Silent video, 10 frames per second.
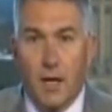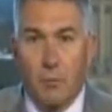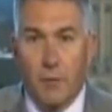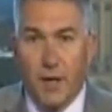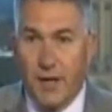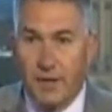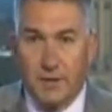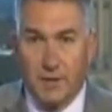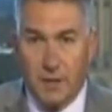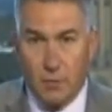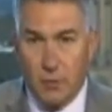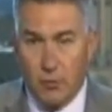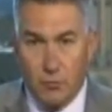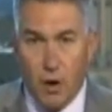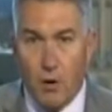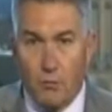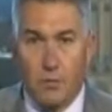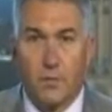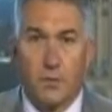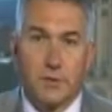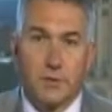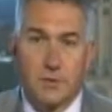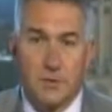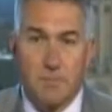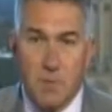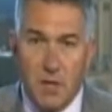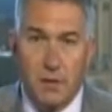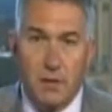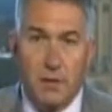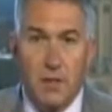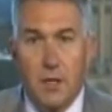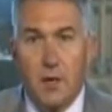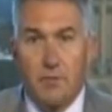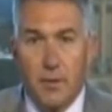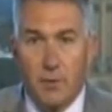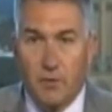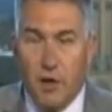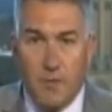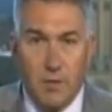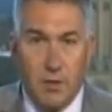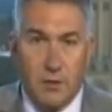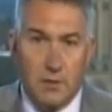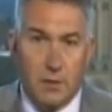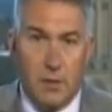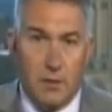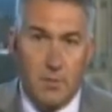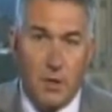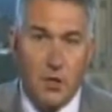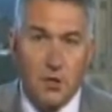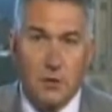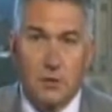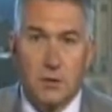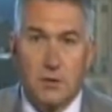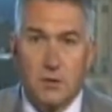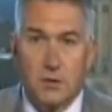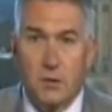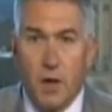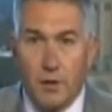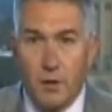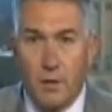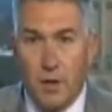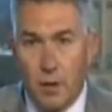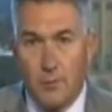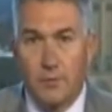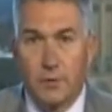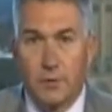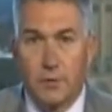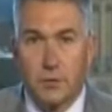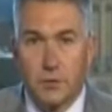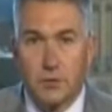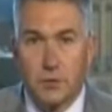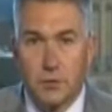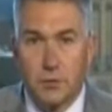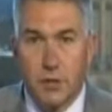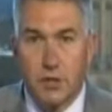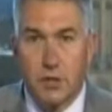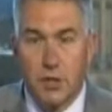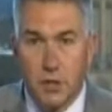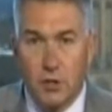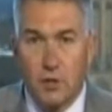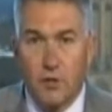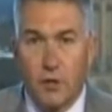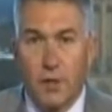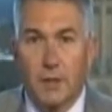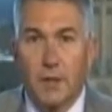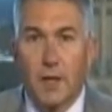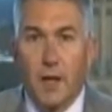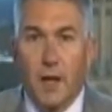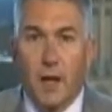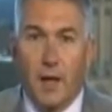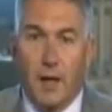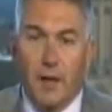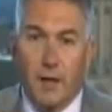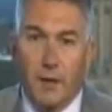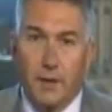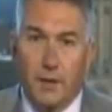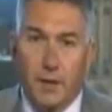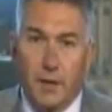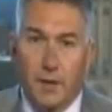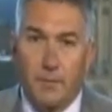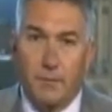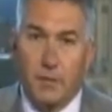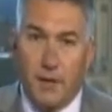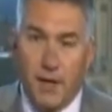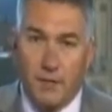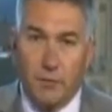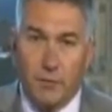We ask that they withdraw those forces immediately from the Crimea. This occupation is not at all helpful to the current situation in Ukraine, and they have to